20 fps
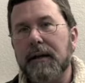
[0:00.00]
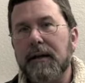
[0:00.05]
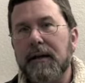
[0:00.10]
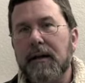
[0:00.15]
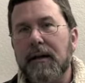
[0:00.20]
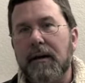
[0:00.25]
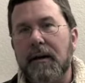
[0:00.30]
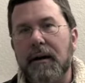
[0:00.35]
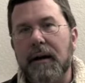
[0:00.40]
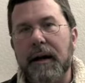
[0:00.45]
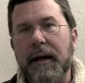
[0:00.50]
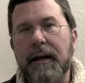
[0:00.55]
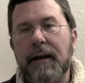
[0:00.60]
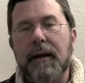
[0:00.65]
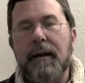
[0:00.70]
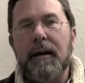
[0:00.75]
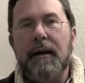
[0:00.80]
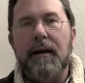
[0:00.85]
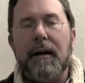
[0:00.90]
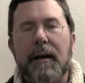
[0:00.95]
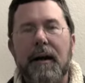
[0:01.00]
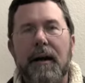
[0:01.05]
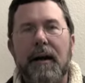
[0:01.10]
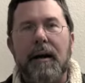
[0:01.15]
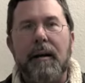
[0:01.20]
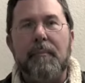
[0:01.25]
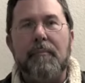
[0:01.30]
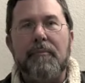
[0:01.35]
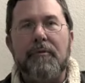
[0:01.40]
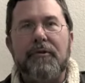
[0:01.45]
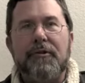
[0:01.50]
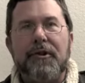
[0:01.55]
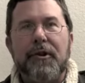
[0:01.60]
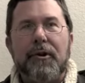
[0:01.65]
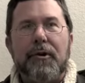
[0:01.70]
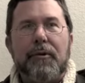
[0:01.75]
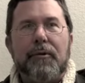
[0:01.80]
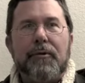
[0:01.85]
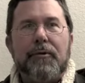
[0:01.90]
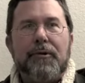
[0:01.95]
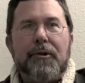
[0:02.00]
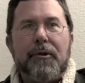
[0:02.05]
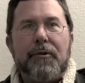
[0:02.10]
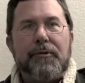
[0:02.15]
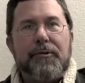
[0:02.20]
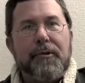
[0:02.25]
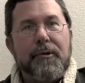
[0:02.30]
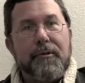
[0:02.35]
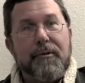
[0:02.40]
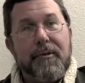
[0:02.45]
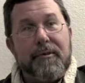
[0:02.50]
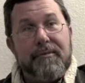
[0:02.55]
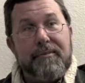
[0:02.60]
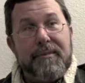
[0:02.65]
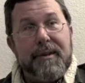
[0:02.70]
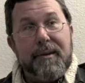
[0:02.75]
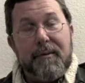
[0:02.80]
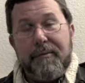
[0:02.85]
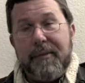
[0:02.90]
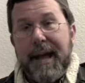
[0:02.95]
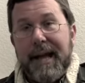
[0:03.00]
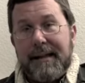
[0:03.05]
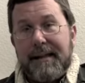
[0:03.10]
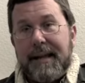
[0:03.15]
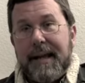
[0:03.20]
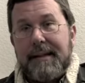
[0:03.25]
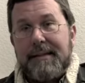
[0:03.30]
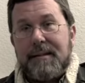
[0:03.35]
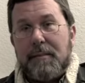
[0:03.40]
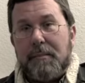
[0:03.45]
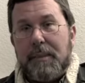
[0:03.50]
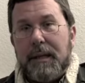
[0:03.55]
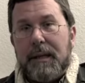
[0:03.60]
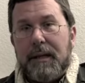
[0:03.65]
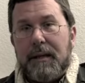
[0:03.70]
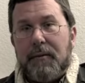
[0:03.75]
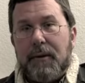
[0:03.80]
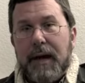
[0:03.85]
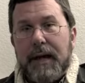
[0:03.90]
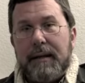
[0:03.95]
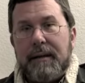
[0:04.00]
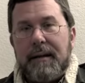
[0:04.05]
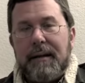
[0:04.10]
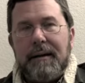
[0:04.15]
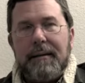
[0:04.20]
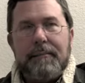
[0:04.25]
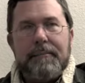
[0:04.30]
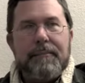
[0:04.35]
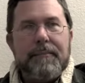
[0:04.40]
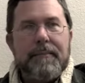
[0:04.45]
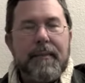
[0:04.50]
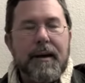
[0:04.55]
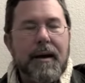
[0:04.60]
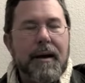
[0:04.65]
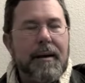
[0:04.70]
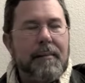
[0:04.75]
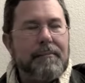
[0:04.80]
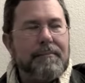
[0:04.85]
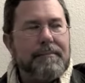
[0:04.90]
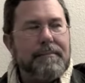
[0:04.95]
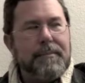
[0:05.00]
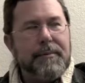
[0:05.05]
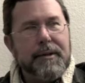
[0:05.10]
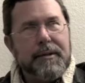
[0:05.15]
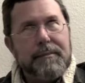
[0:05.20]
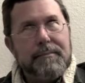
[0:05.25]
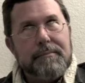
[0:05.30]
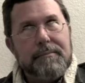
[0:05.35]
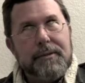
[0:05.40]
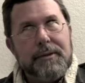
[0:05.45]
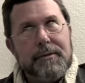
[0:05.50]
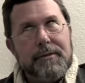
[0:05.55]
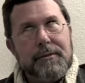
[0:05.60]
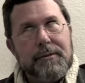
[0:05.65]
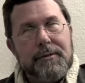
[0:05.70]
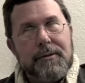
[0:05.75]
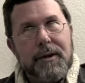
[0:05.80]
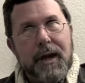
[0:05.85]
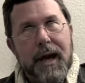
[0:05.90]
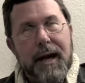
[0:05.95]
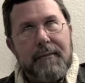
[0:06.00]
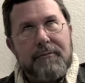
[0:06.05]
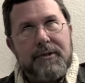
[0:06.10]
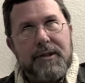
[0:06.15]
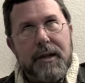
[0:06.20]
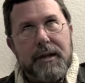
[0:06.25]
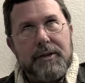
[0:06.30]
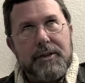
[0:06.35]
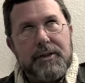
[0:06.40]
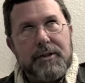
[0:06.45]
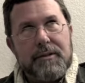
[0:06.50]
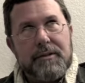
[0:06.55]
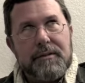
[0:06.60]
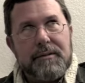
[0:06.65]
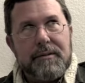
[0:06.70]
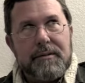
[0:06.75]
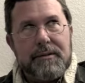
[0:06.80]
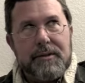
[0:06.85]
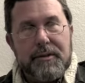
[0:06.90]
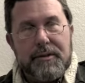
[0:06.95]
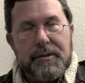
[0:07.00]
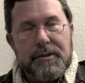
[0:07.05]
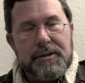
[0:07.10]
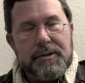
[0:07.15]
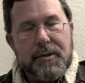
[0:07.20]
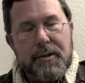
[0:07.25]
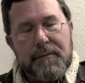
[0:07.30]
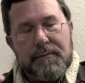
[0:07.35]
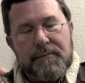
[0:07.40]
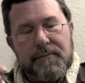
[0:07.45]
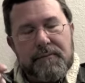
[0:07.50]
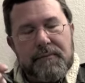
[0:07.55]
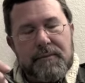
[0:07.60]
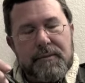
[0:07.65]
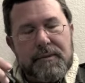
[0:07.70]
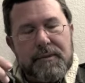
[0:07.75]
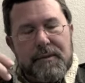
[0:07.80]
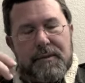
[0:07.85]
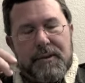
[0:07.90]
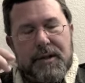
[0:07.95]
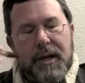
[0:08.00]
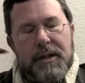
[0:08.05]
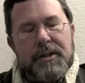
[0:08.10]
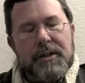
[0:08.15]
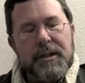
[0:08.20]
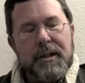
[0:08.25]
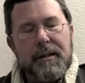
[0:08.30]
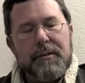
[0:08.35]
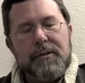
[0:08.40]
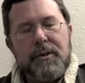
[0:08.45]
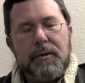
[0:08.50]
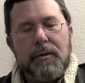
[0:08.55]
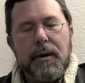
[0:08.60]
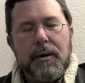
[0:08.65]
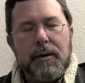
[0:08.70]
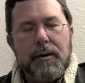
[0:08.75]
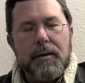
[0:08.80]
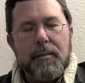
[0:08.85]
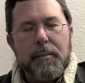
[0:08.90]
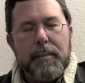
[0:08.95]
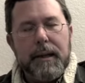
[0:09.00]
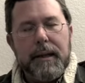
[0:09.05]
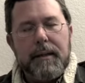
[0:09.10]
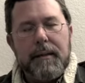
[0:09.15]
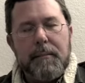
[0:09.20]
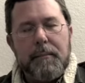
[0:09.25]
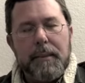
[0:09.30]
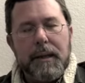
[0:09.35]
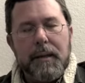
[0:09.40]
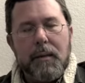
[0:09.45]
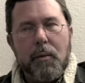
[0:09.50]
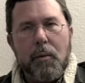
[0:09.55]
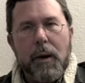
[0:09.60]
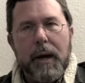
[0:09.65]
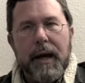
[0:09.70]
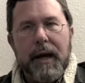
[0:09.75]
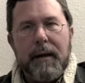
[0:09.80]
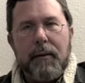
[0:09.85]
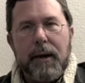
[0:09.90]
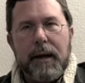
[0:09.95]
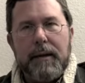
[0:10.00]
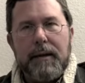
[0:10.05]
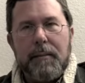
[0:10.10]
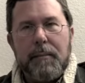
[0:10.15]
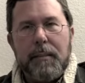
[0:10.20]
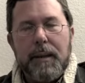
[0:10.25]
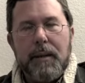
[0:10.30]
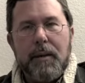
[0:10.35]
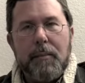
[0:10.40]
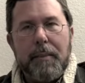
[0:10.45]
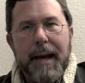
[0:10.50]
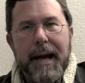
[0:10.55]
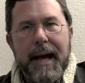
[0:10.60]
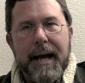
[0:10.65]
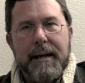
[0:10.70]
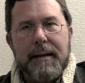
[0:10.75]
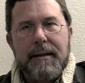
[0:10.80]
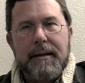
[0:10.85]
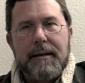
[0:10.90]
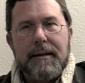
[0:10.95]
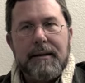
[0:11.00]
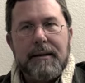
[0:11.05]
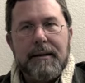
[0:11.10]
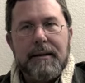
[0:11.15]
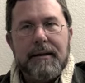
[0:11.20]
Mm. All right. Um, so so so you know that that's a biggie right there. Um, you you you kind of touch you sort of touch into a little bit the middle way right the middle path